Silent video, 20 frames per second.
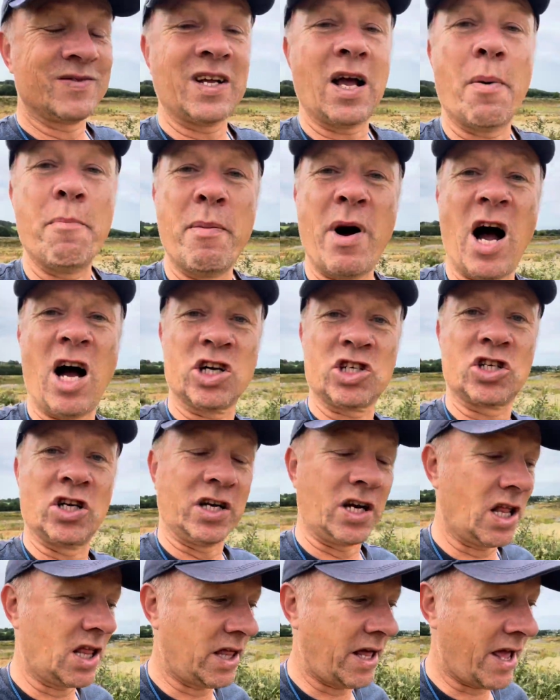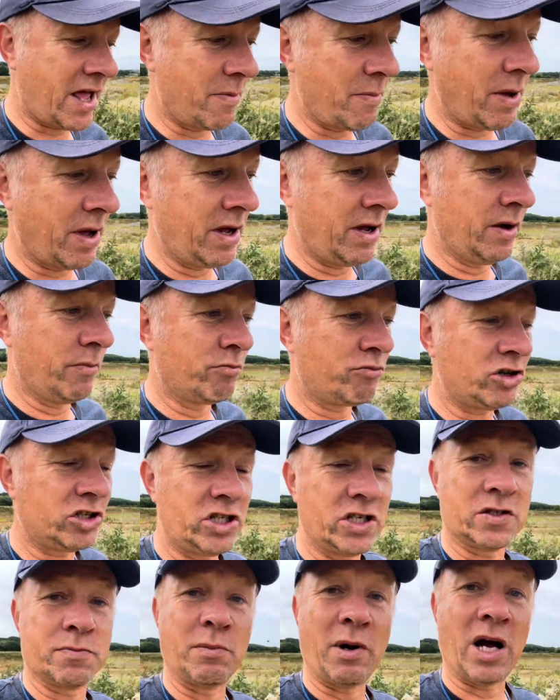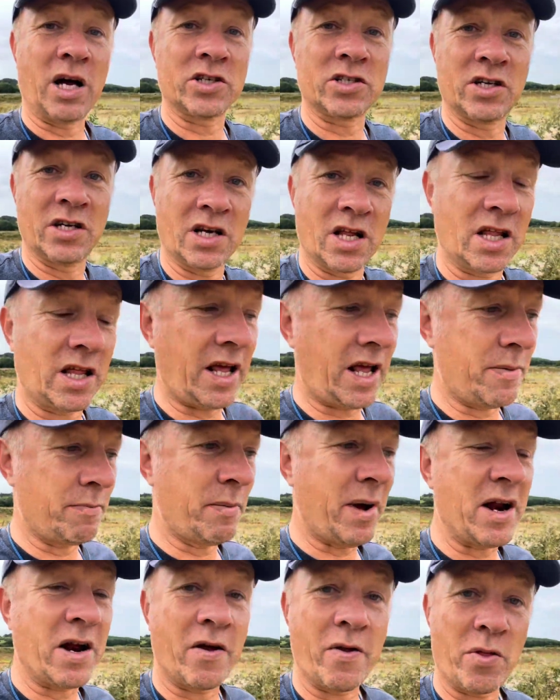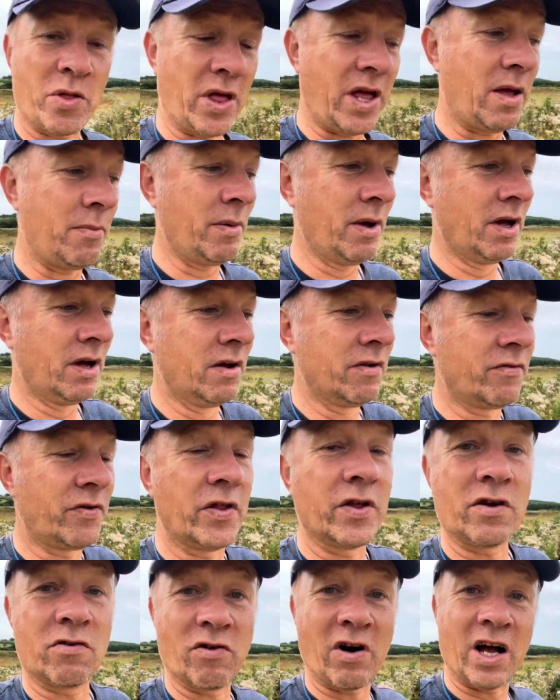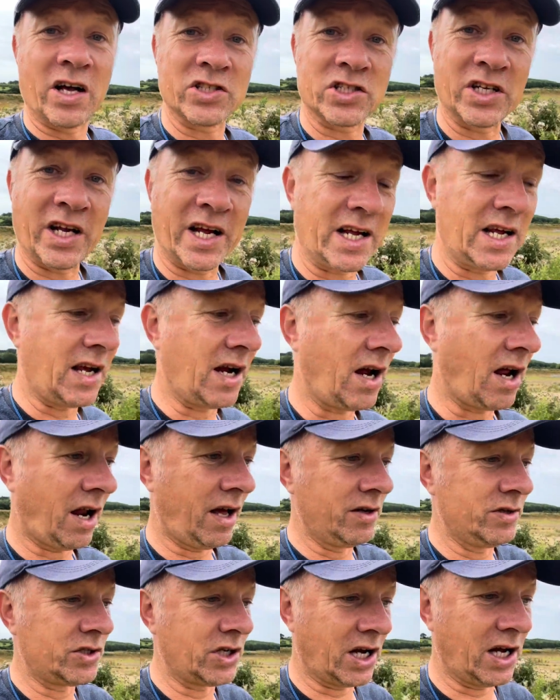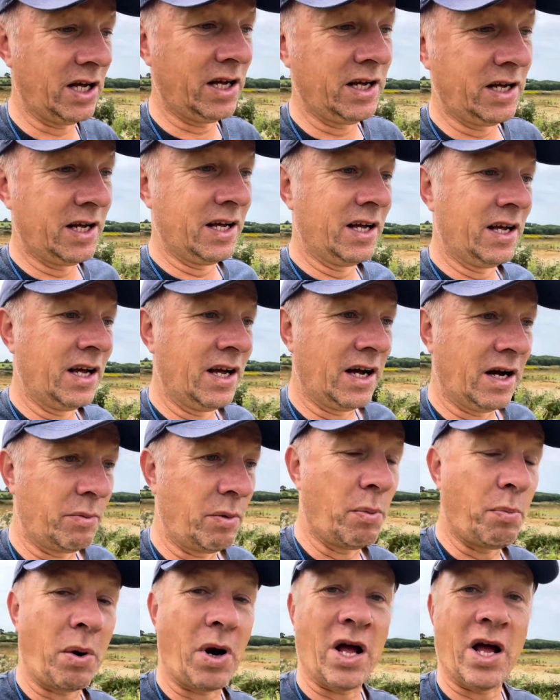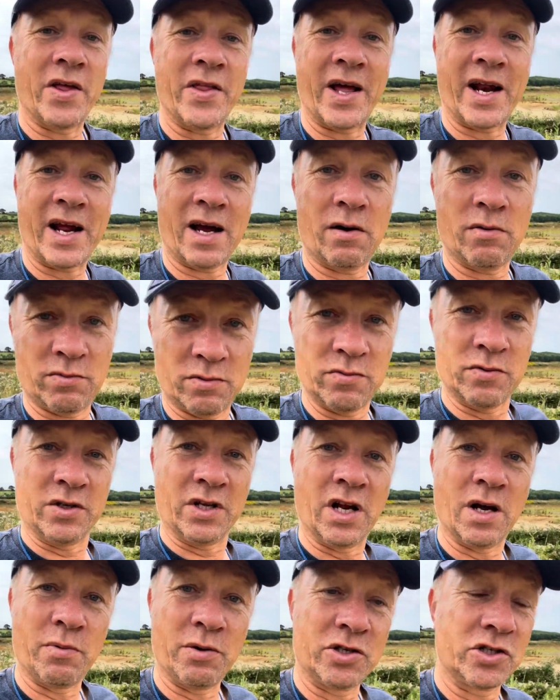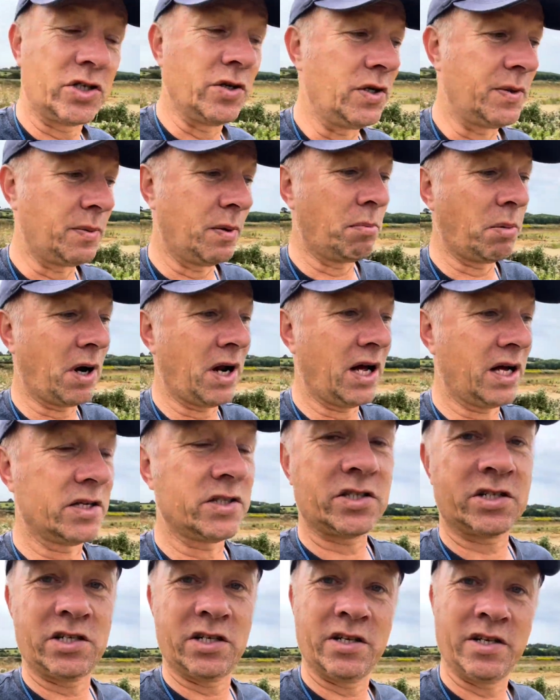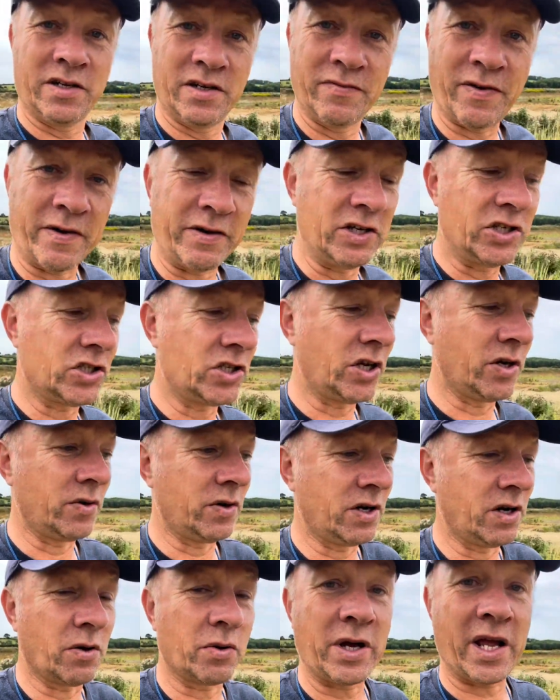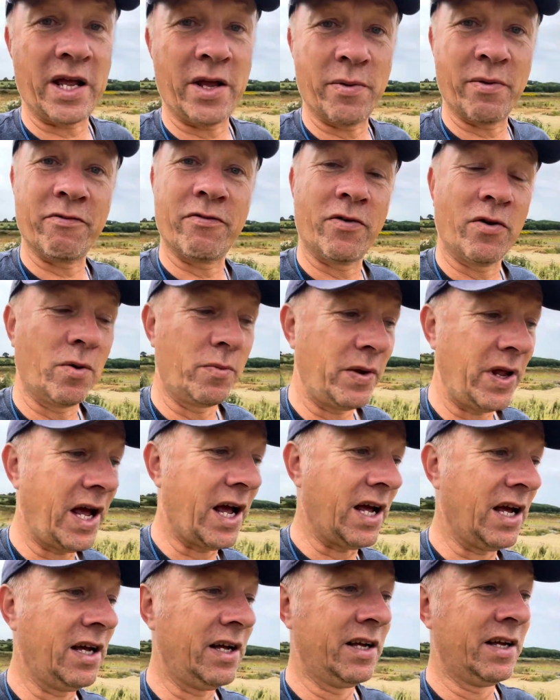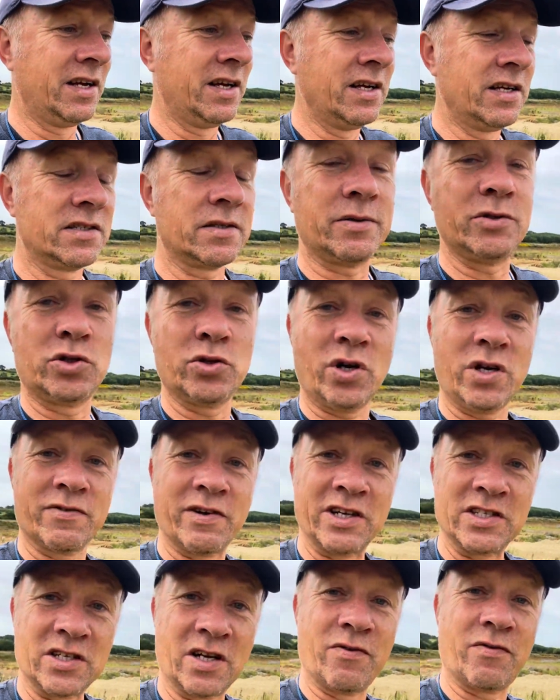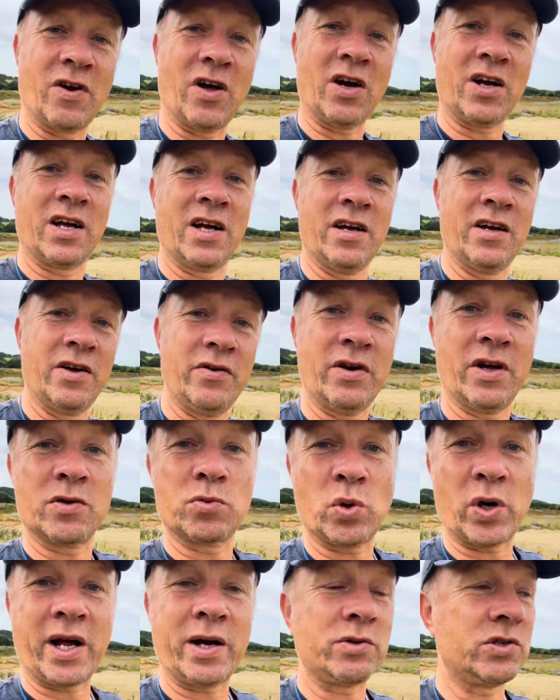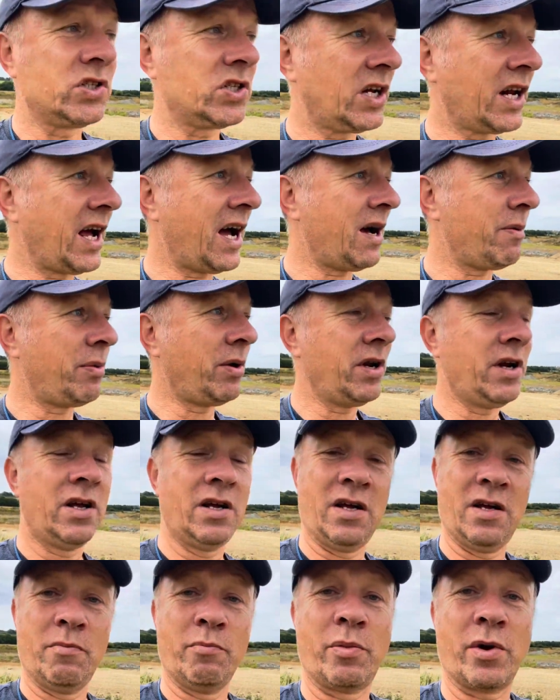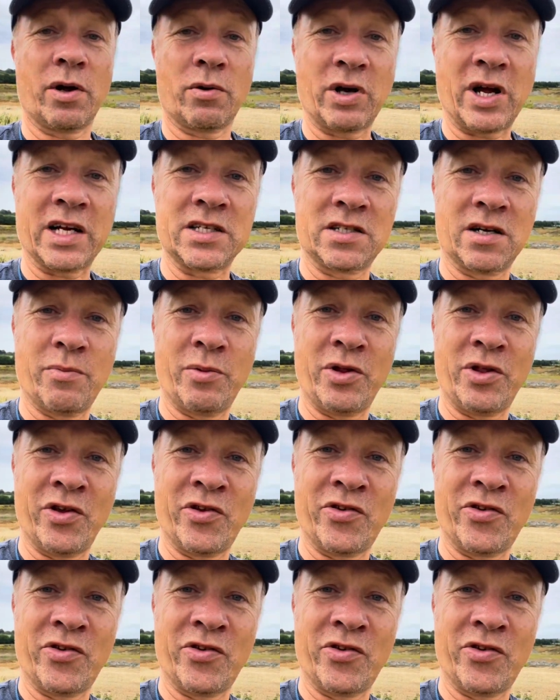marshland theme, British marshland theme, meadow theme for the grass snake enclosure. And we'll plant that out, you know, with suitable plants very soon, and I'll keep you informed there. So enjoy the rest of the vlog. Who knows what else is going to happen, but I'll catch up with you